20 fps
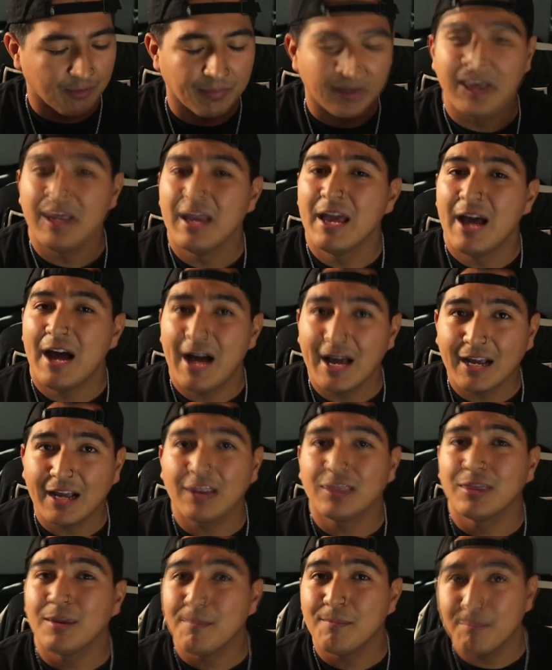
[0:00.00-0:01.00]
but I
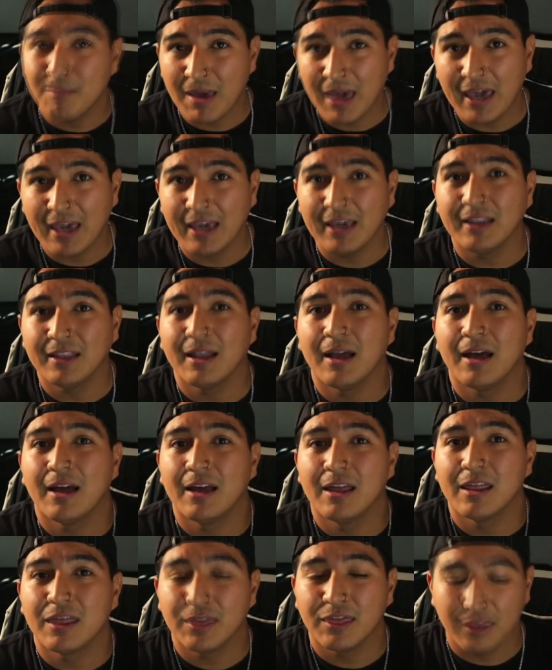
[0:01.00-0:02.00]
got the main
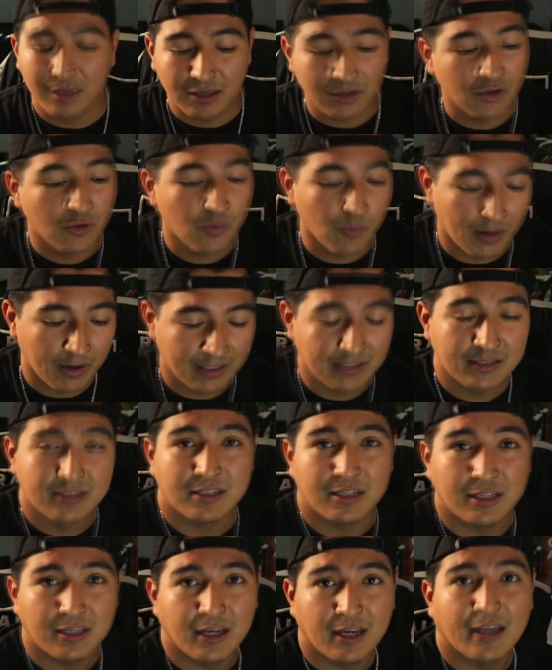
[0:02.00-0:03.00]
thing you want to
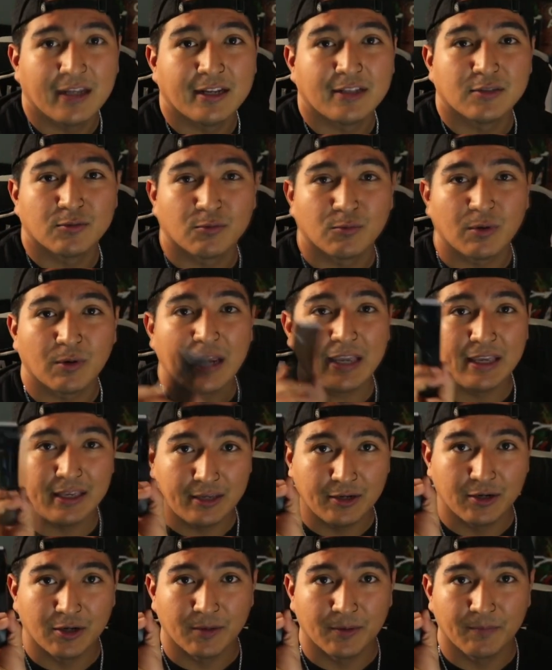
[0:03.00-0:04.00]
see and it's right
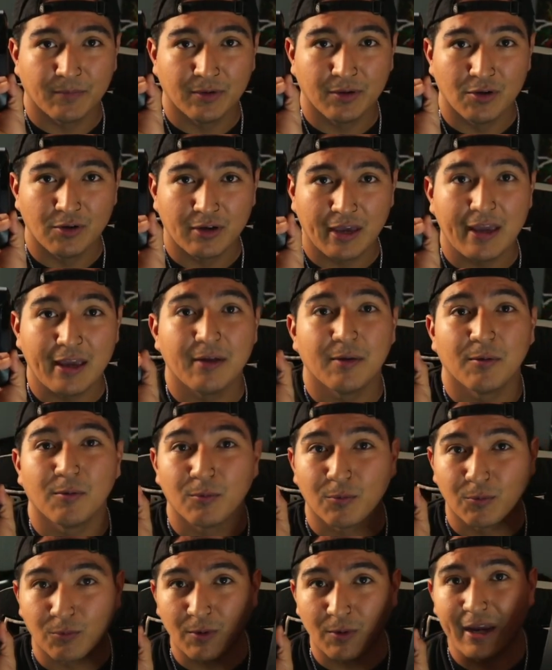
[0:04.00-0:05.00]
here. Okay,
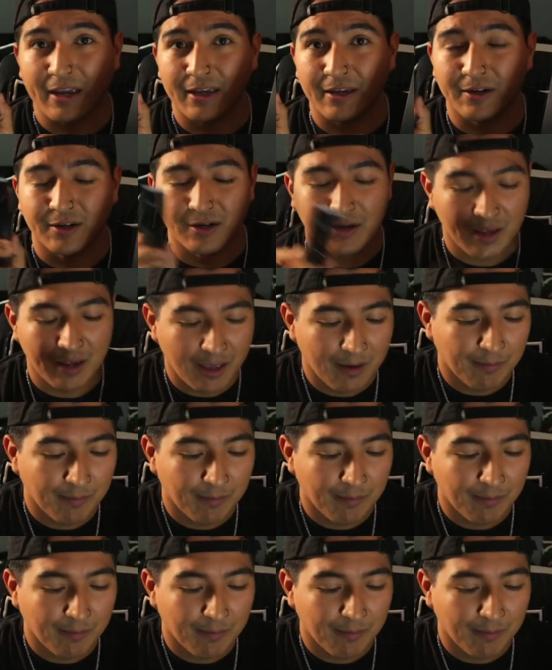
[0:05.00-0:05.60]
right here.